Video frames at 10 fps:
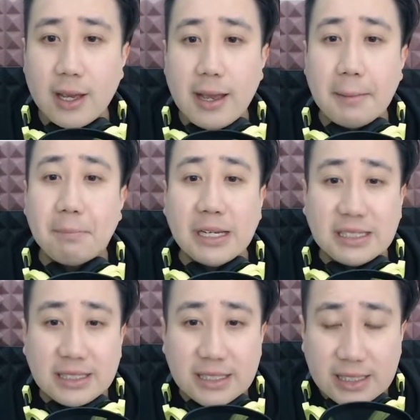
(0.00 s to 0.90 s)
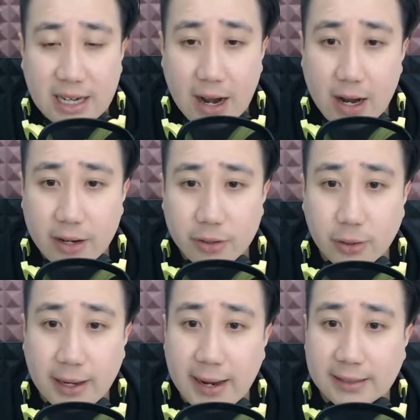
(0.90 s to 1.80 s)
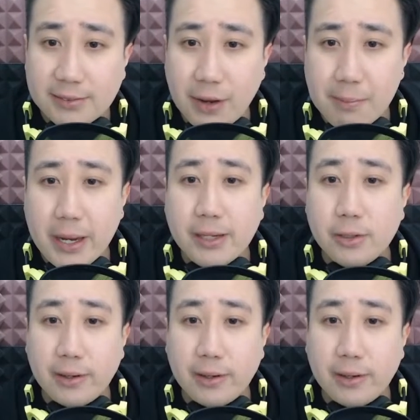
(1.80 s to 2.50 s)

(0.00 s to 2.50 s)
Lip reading: And place this card, you can activate main.